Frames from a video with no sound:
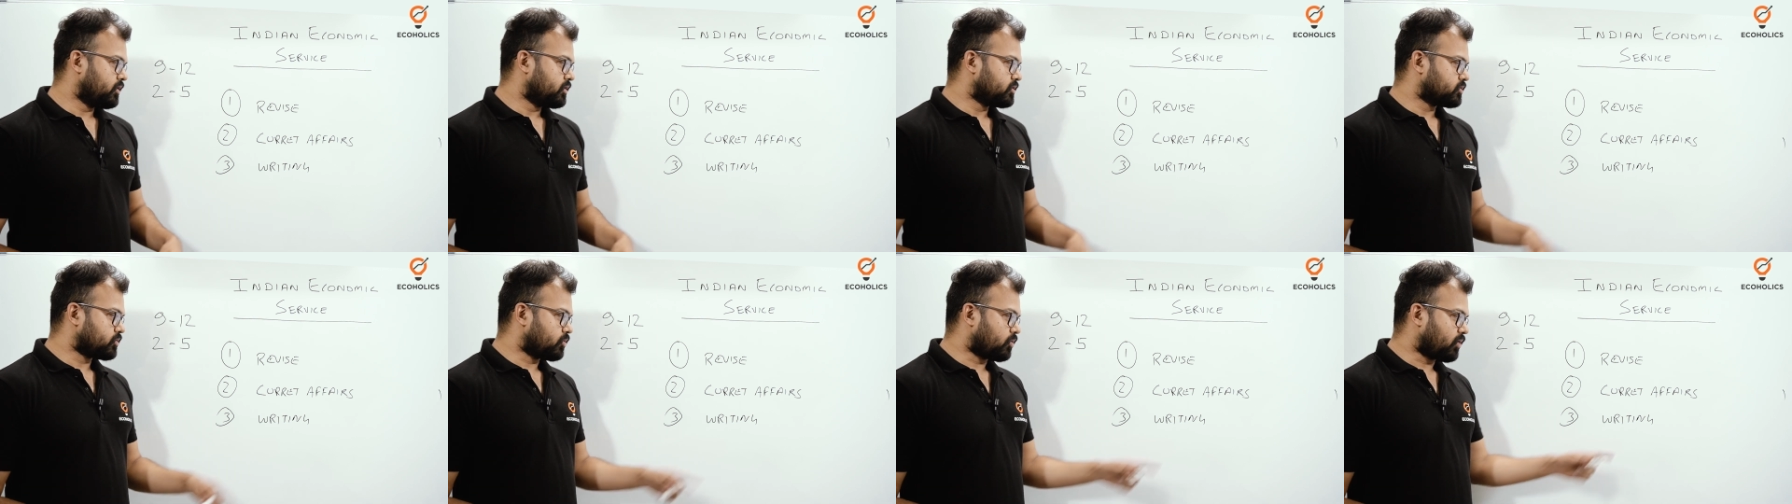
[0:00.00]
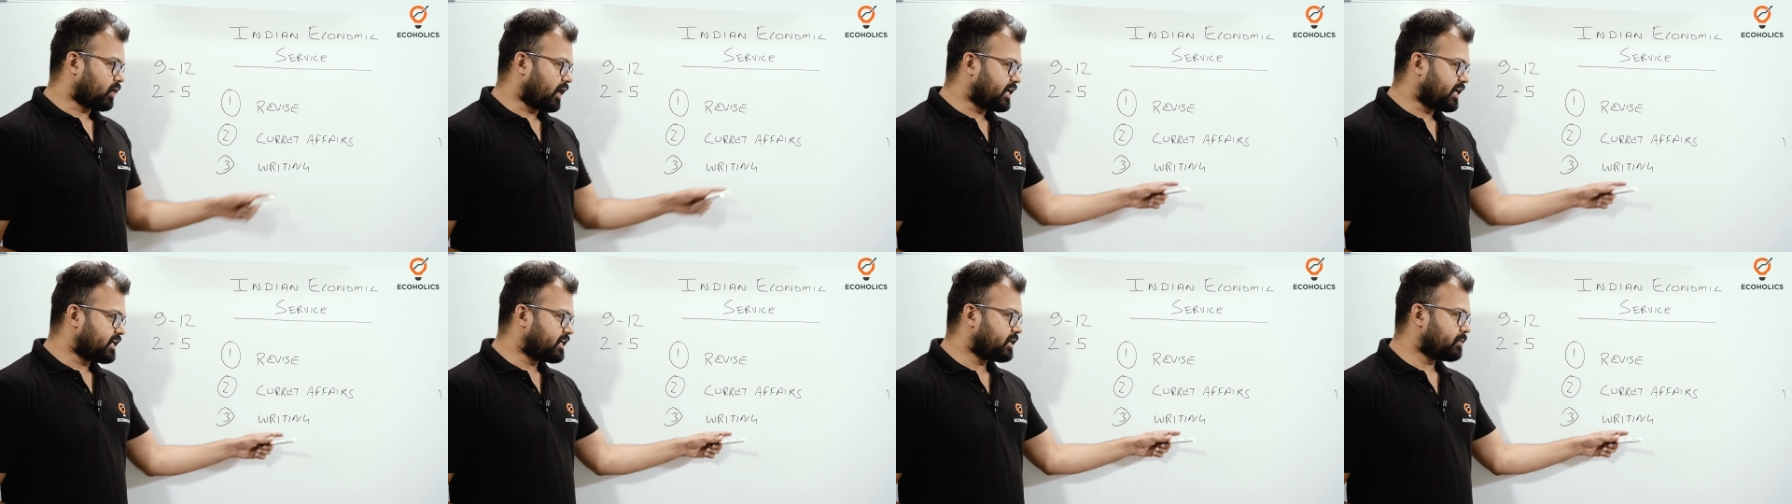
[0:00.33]
So
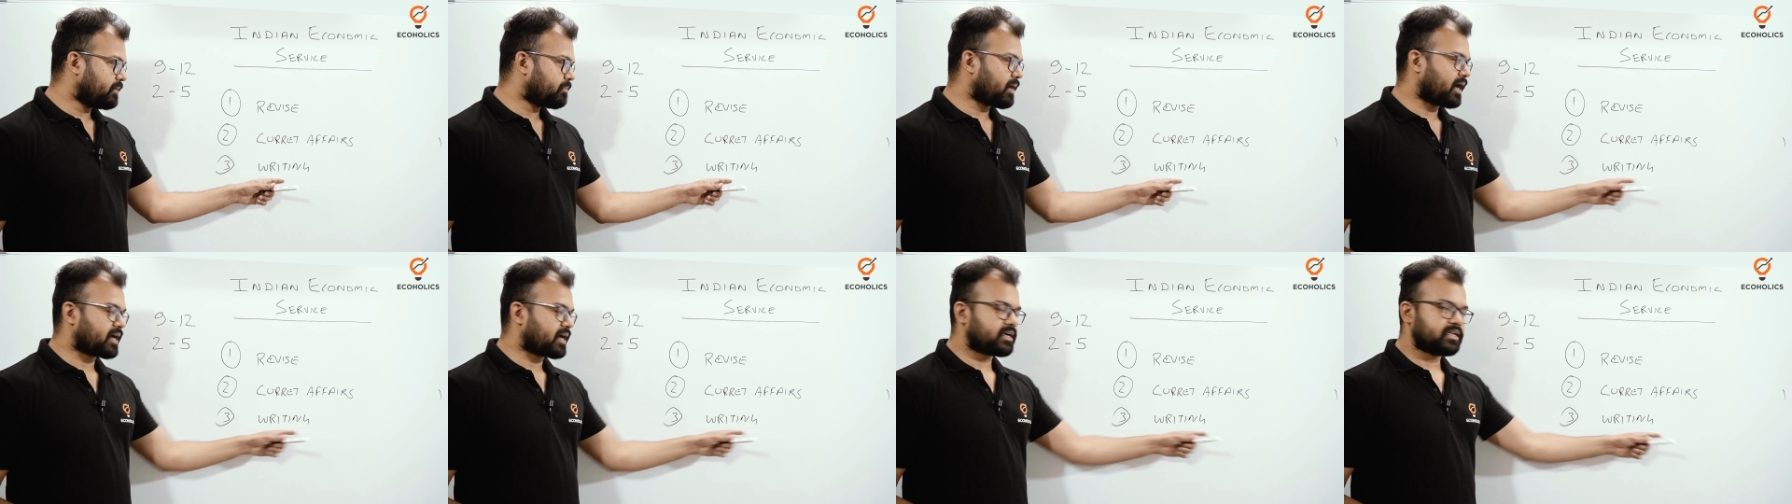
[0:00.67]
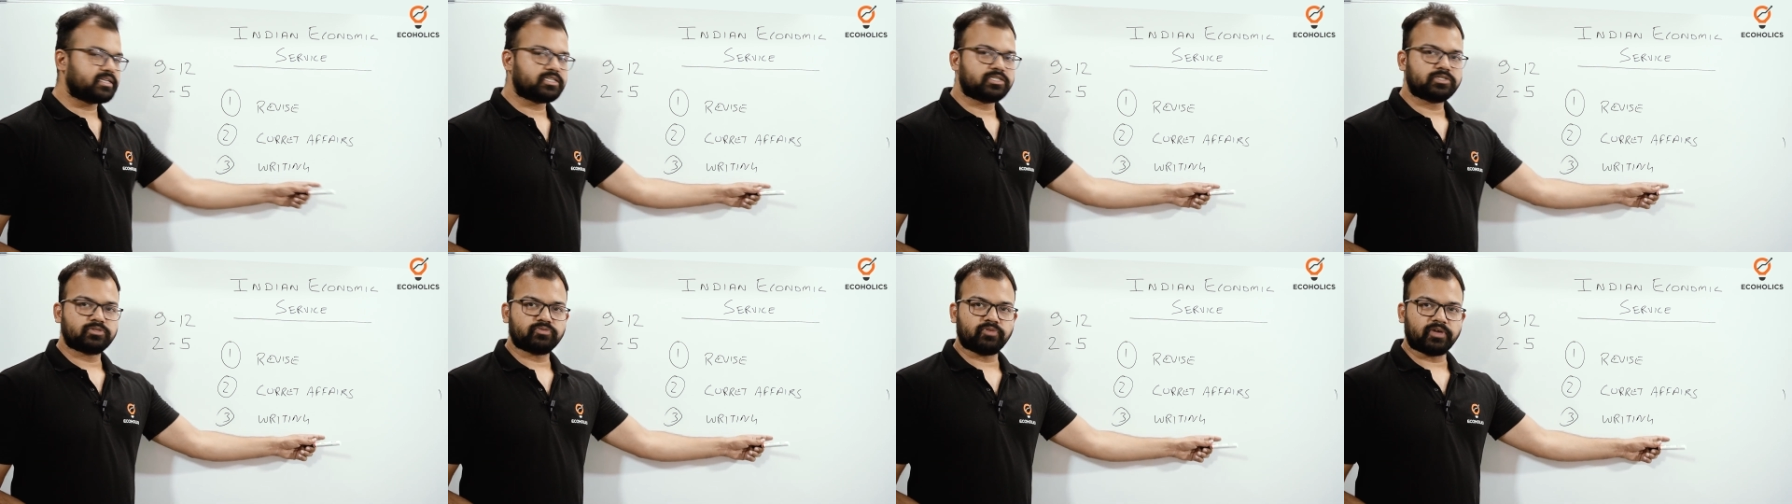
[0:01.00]
writing
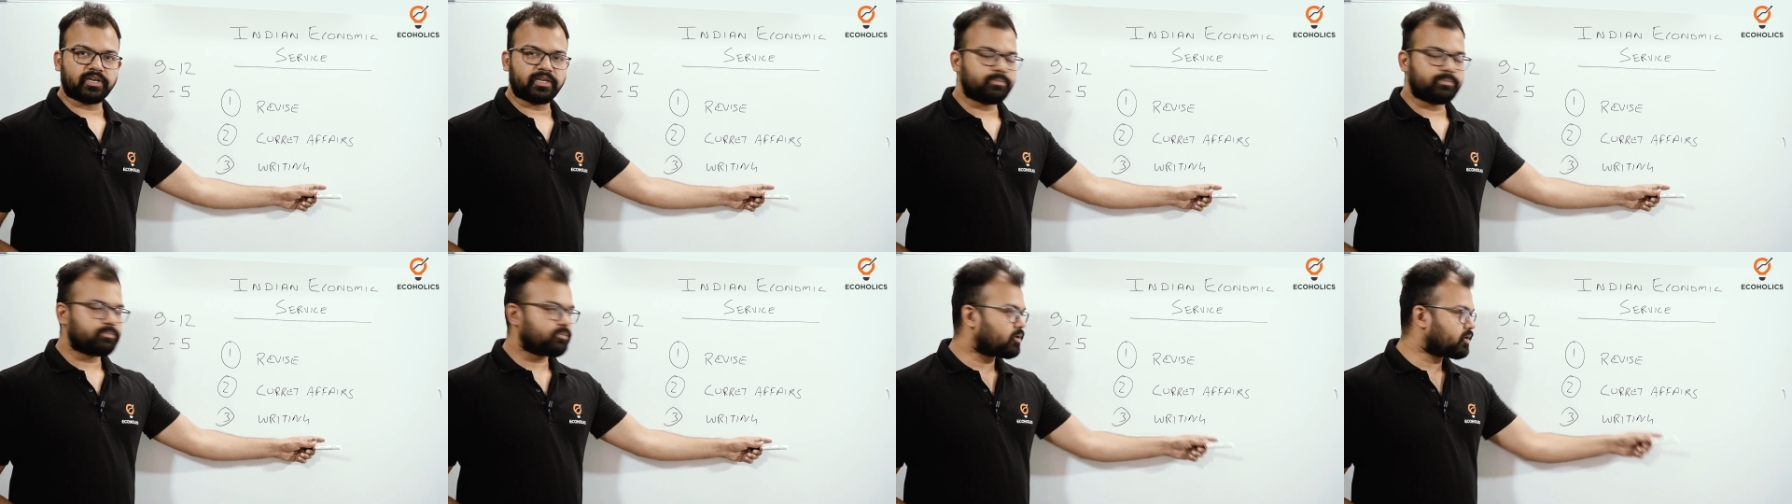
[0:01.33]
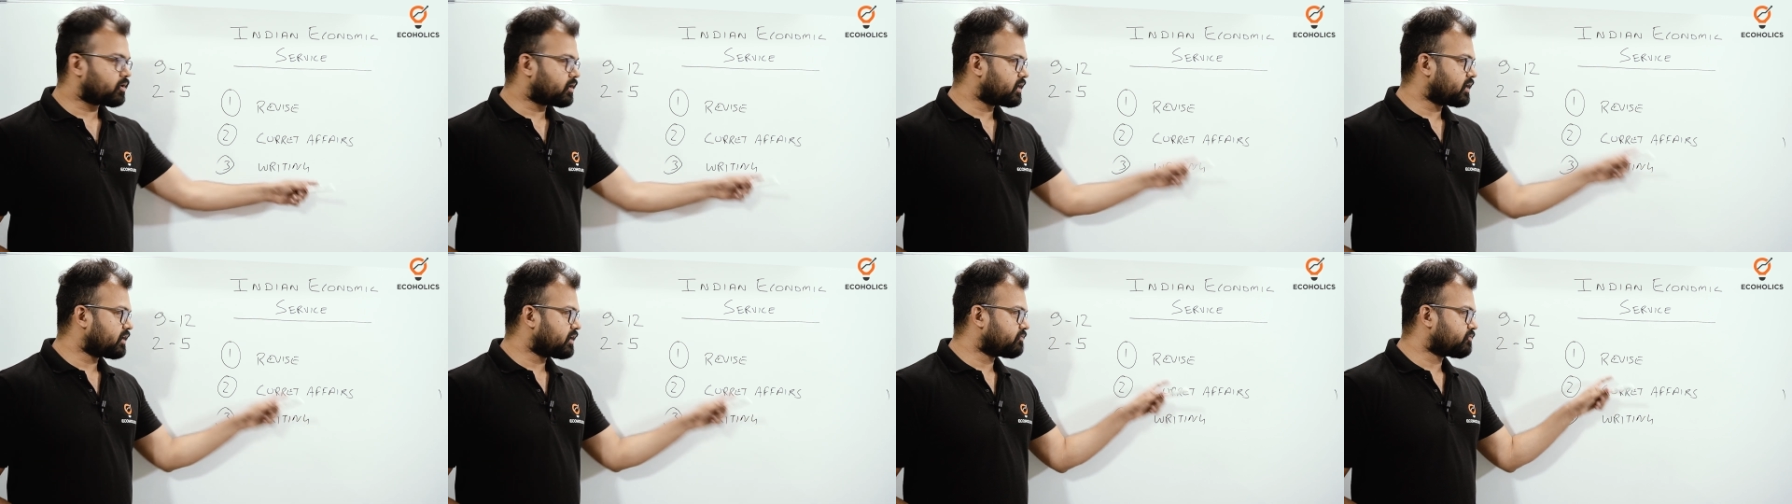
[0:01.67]
practice is very important.